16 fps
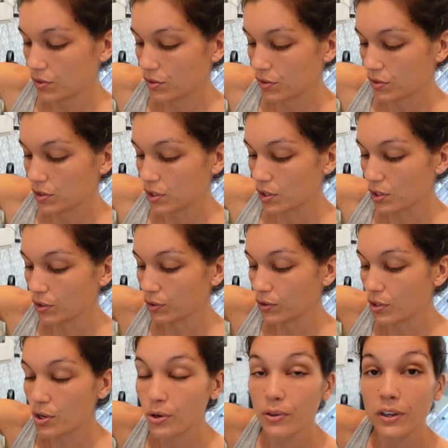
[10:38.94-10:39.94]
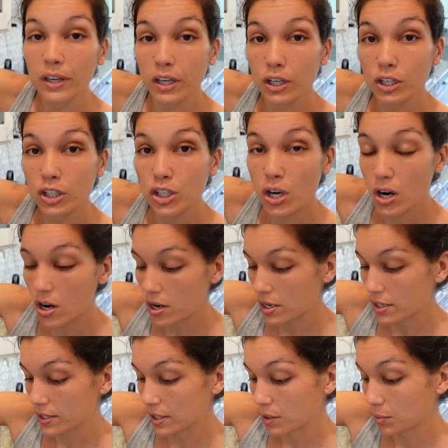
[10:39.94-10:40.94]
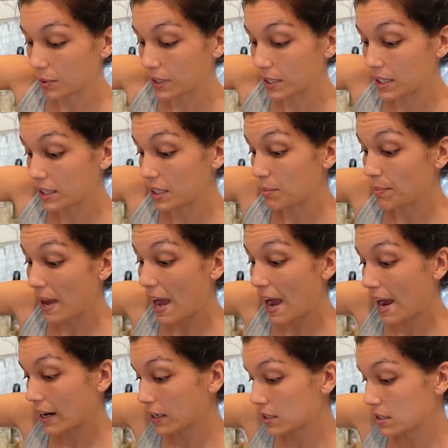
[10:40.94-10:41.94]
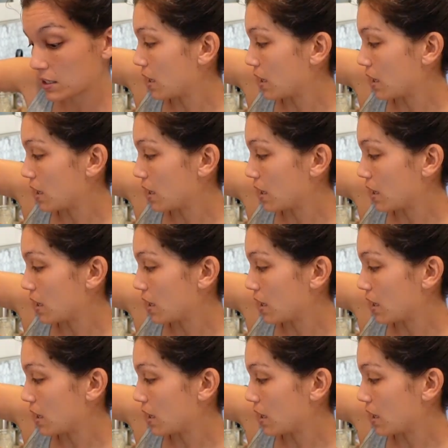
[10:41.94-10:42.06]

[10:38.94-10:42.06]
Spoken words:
So you'll know that your jar is completely packed